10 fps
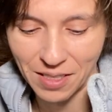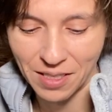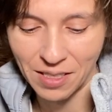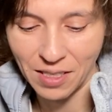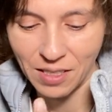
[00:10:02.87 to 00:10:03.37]

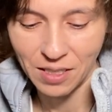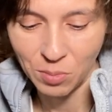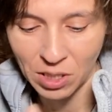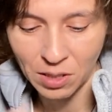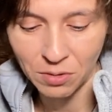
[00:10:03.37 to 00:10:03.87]
Let
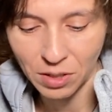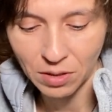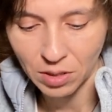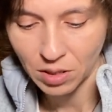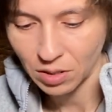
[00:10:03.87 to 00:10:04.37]
me clarify the
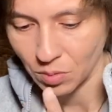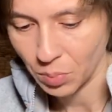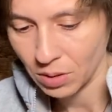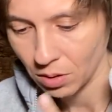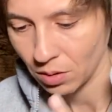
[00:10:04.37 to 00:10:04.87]
Six of
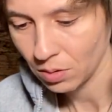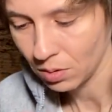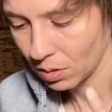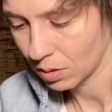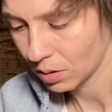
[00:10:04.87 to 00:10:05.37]

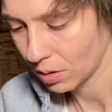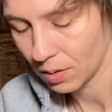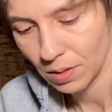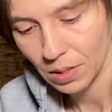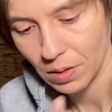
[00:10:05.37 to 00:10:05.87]
Pentacles
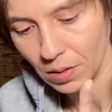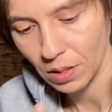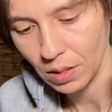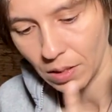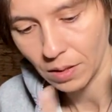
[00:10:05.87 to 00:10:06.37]
in
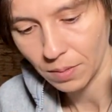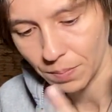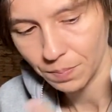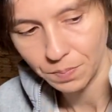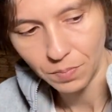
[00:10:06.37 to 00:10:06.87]
the
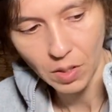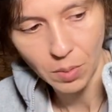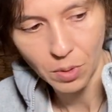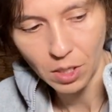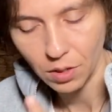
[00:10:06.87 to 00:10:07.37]

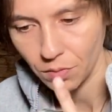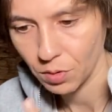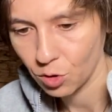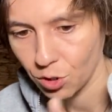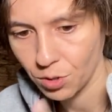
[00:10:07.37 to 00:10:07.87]
immediate
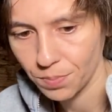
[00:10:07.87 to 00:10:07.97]
future.